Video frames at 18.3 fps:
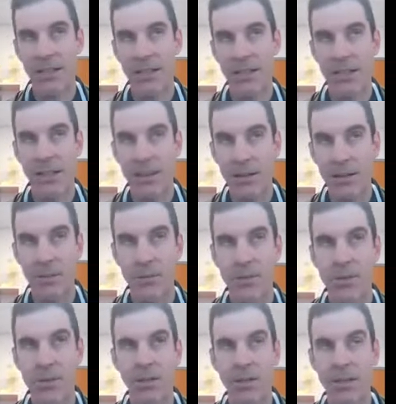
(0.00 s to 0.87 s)
tells you that
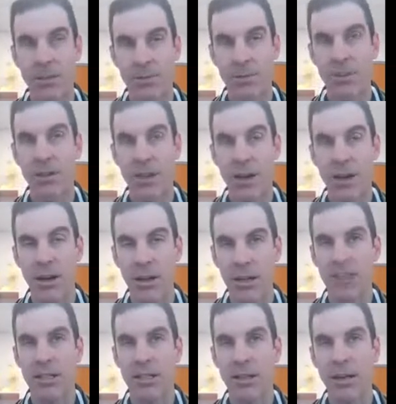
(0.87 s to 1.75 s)
Ruseli is really
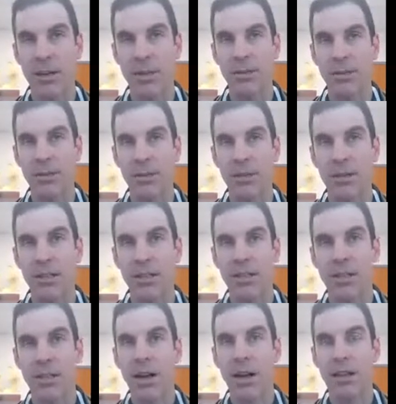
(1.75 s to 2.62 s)
onto something with
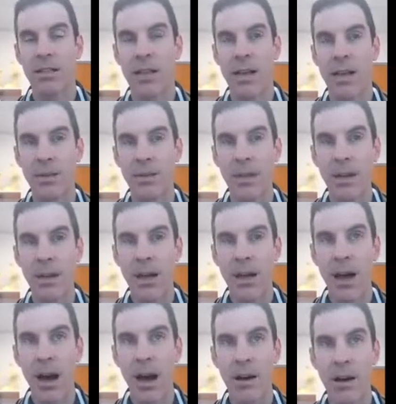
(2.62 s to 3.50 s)
this concept
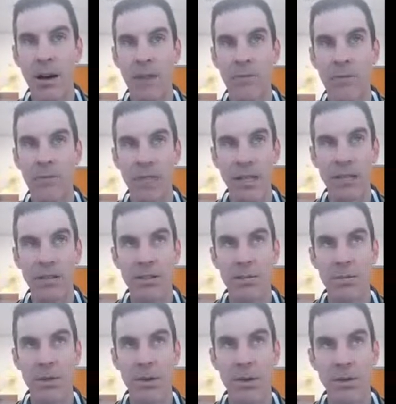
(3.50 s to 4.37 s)
of
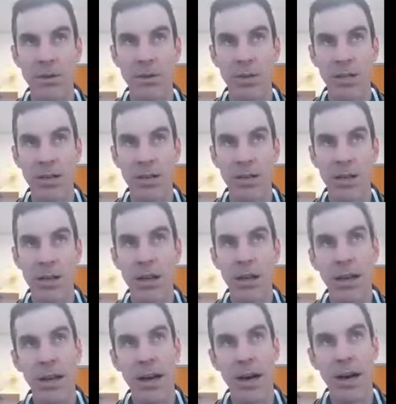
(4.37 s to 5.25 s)
distribution
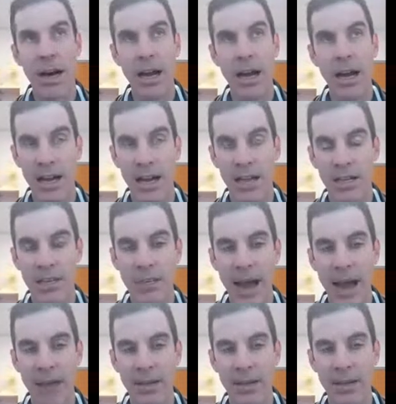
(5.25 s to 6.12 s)
and
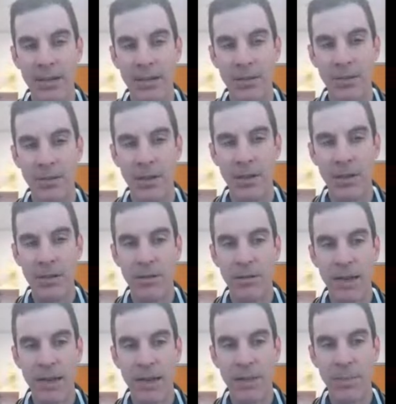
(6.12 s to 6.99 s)
magnitude,
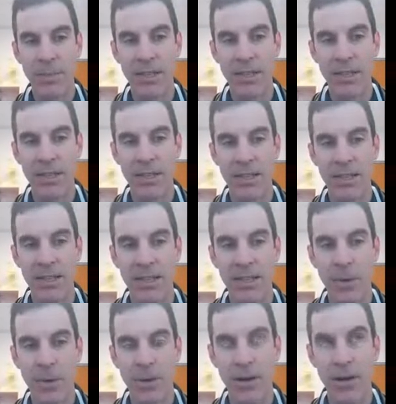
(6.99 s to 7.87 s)
right? Because these are
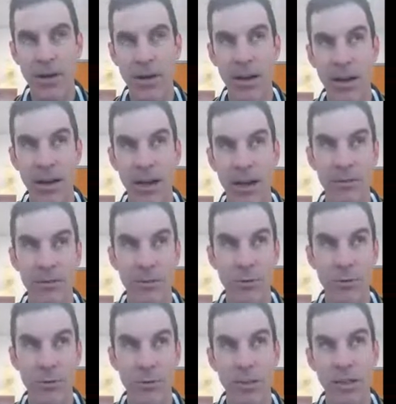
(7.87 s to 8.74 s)
where the
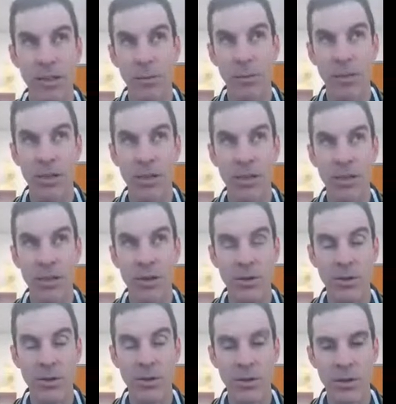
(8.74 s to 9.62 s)
Ruseli 1s and
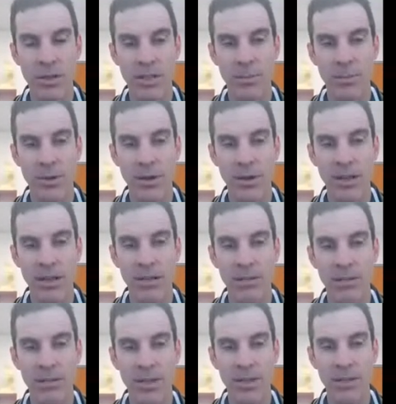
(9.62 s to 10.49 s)
2s are separating
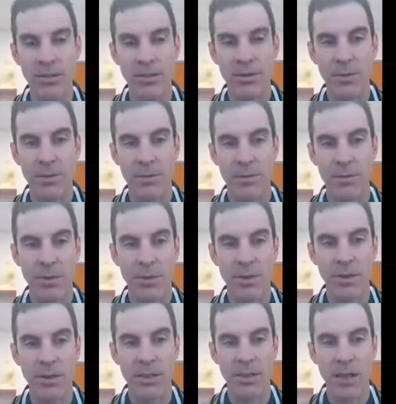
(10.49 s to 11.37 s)
themselves from the
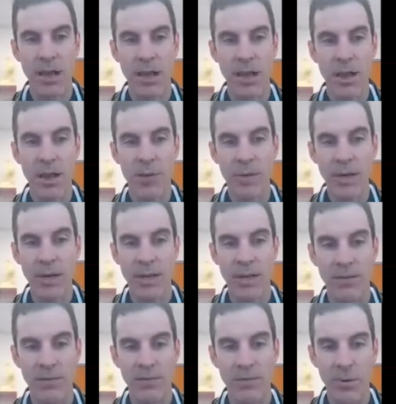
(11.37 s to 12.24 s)
Ruseli's 3s
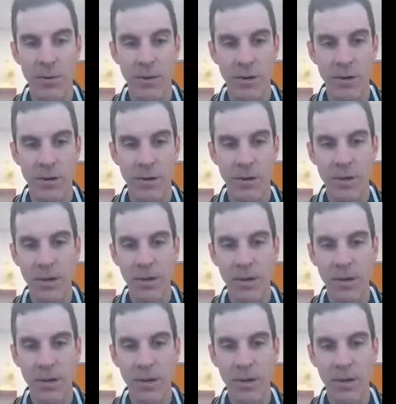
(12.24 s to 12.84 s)
and 4s.